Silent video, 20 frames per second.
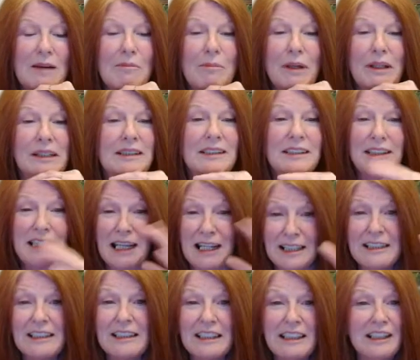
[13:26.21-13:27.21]
but he
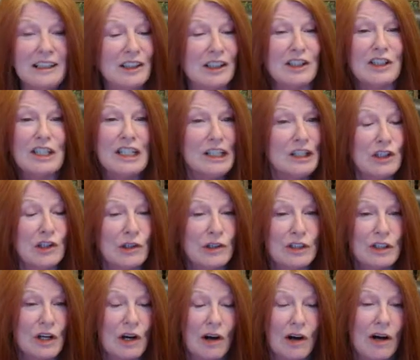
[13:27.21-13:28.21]
says he's a teacher
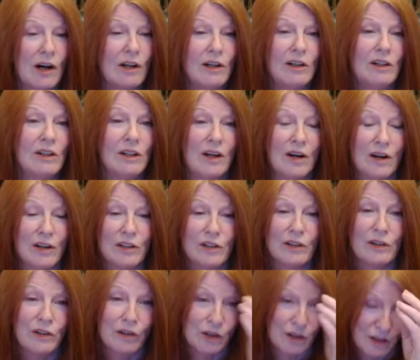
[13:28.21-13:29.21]
to all on
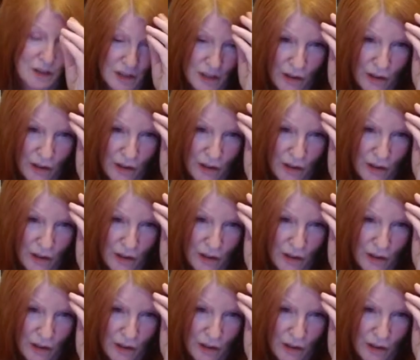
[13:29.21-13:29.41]
earth.